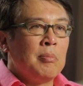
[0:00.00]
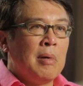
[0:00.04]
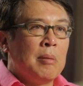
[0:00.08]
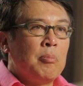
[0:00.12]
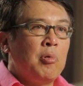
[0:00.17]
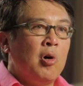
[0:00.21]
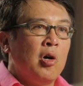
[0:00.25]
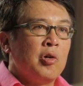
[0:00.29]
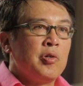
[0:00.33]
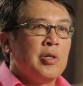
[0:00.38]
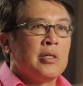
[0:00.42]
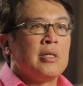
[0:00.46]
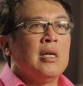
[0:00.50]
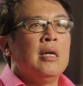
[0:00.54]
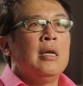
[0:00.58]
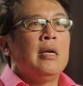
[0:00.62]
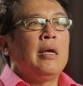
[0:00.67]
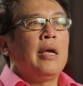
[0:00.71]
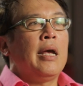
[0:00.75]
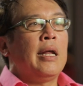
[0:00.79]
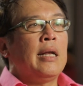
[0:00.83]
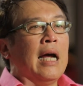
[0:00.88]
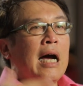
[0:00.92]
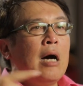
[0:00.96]
on my portraits
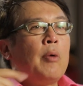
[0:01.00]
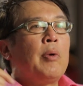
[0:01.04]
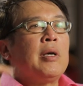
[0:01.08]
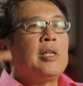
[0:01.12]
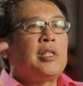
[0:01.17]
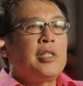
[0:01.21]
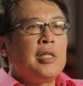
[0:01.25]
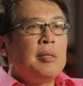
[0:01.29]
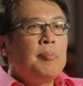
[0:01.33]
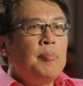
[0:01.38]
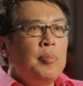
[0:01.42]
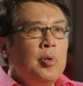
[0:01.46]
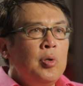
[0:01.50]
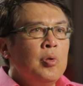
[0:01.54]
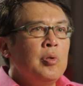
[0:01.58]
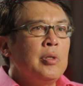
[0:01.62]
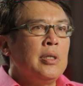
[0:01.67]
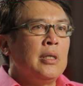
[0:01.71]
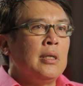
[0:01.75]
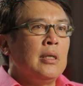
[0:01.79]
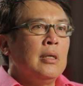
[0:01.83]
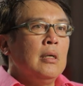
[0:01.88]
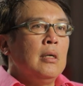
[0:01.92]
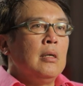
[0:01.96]
and how I see
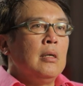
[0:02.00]
beauty.